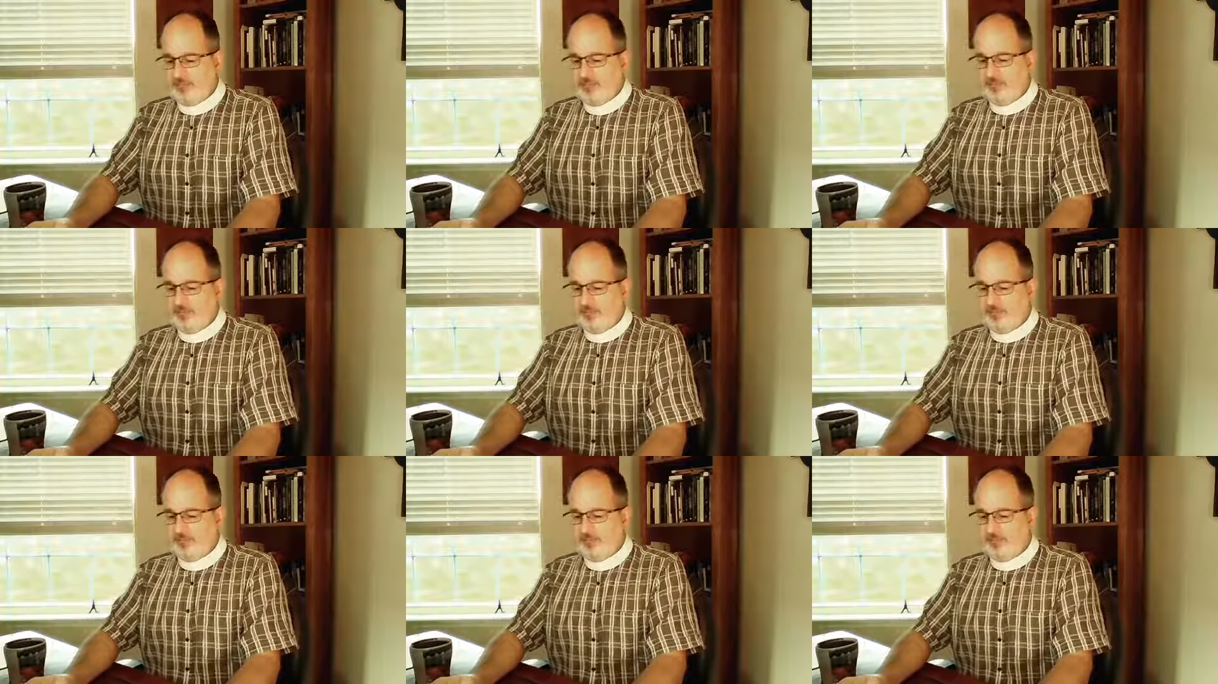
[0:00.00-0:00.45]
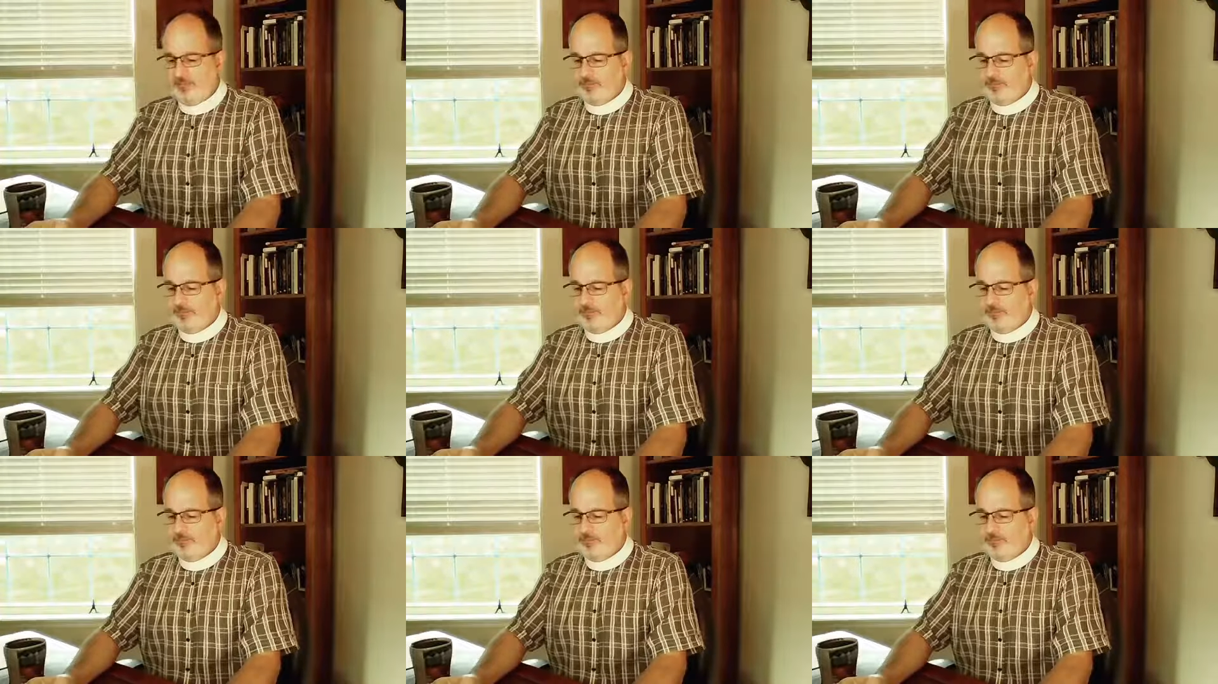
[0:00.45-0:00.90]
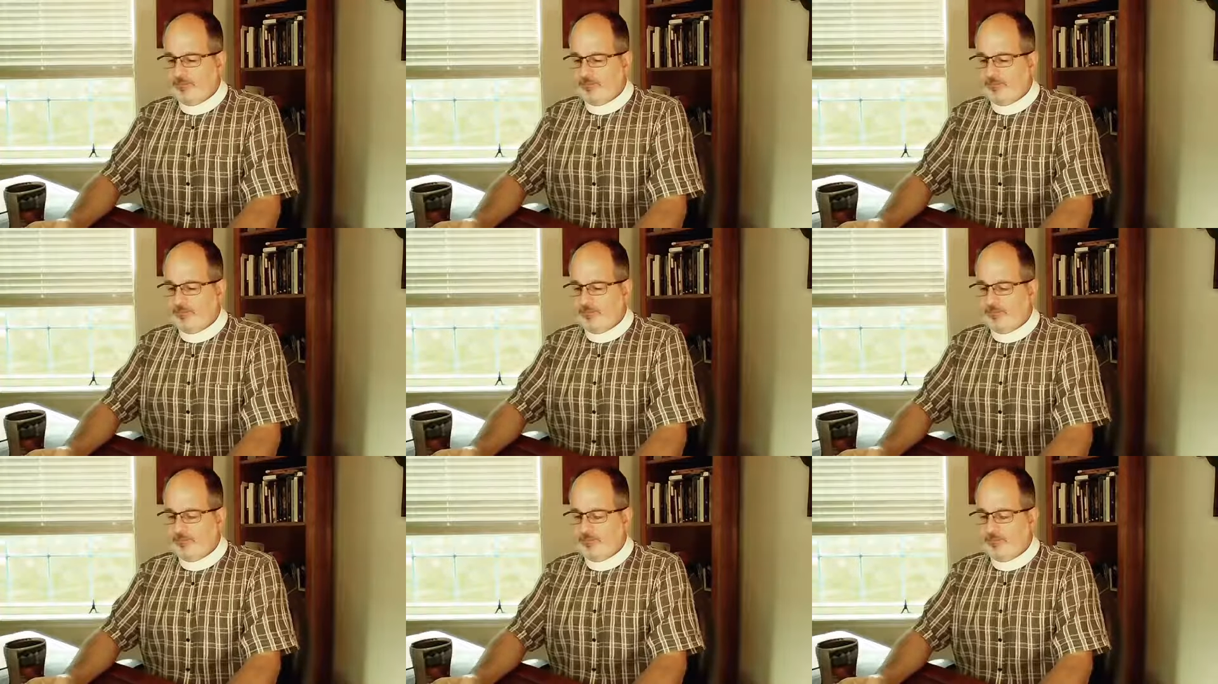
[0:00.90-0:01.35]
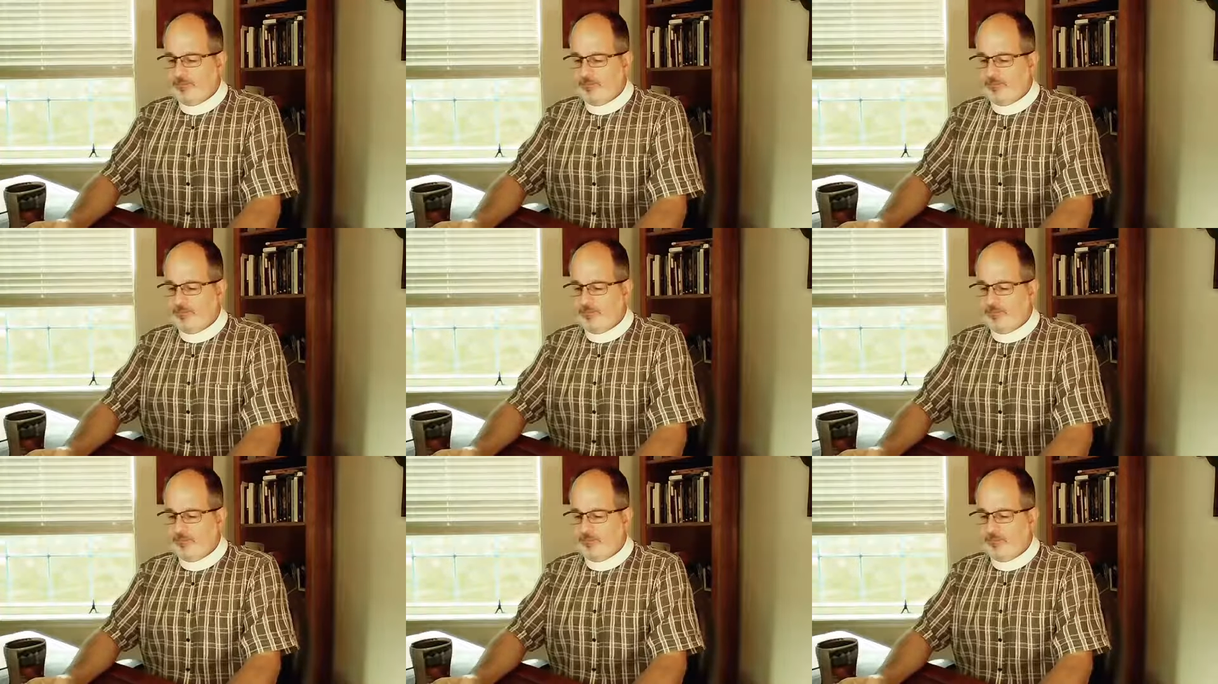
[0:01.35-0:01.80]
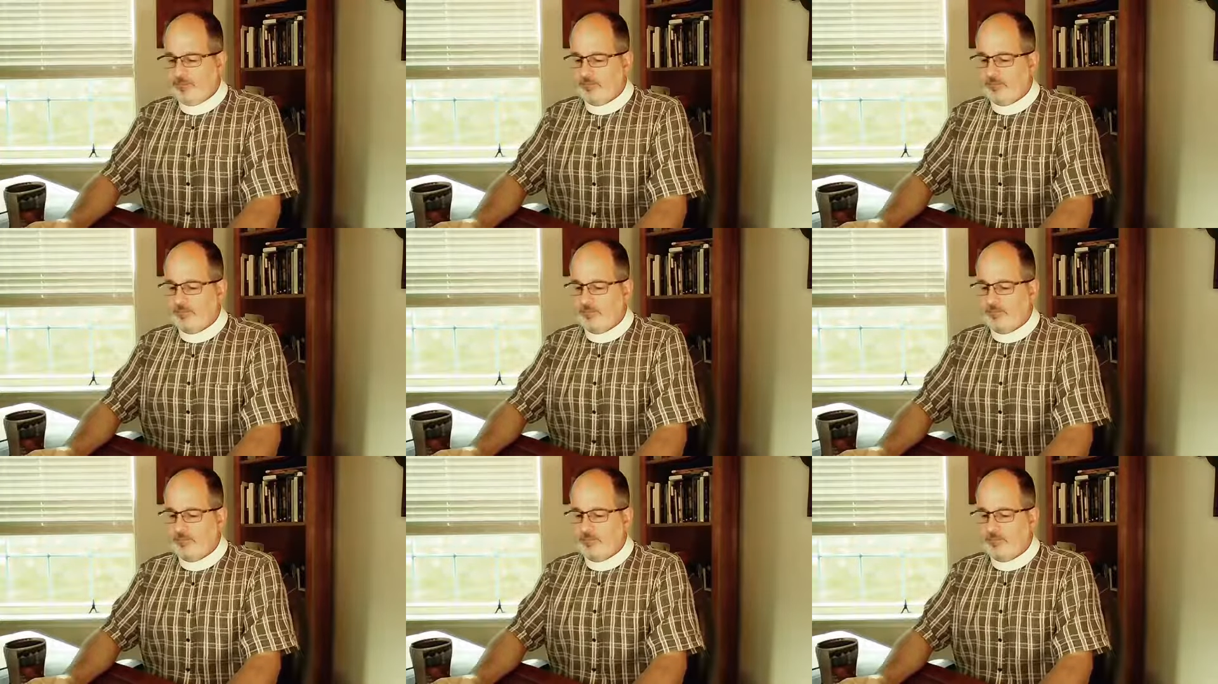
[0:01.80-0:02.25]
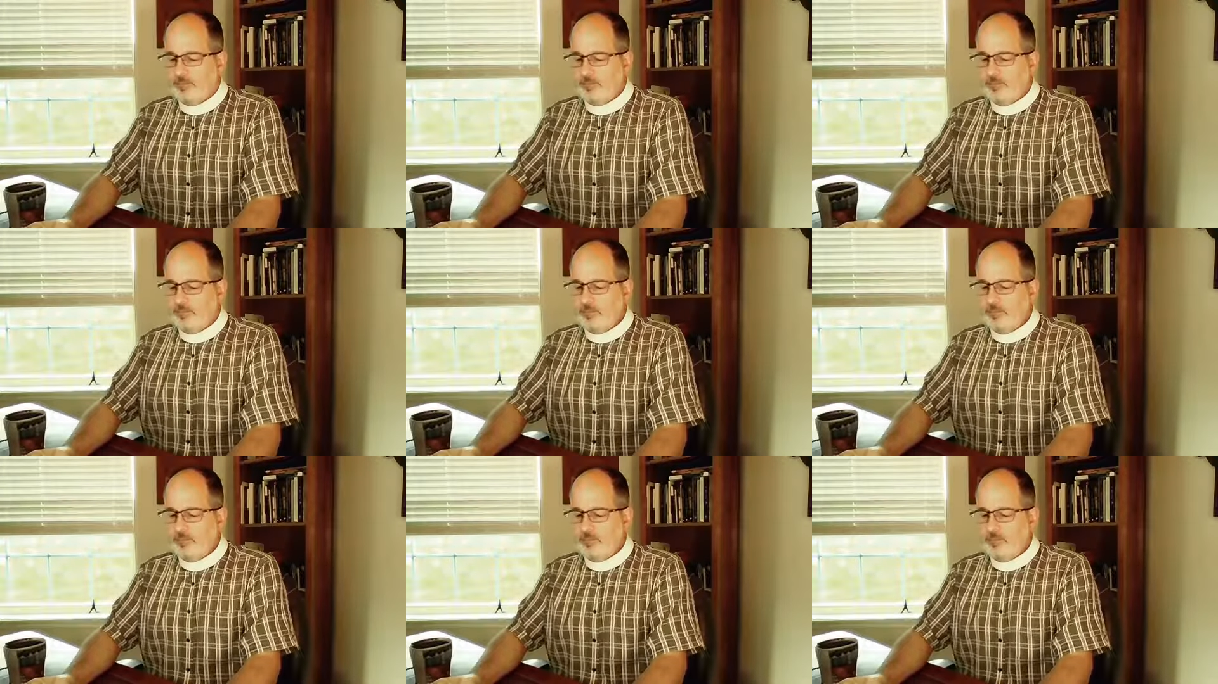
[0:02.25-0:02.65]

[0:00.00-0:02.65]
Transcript: Nobody speaks.